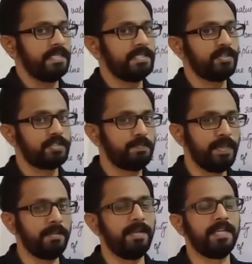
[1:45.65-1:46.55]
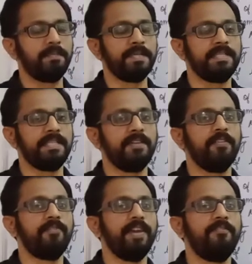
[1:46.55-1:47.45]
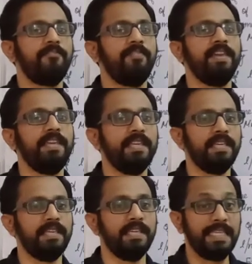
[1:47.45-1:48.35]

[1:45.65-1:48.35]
So spin multiplicity of Fe